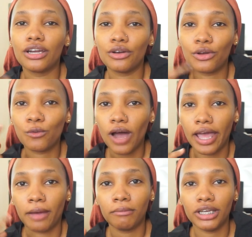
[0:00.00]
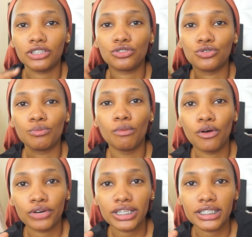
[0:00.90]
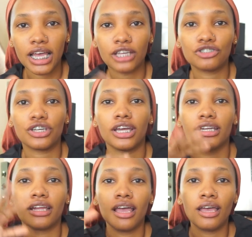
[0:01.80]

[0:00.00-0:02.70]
require me to do more research and,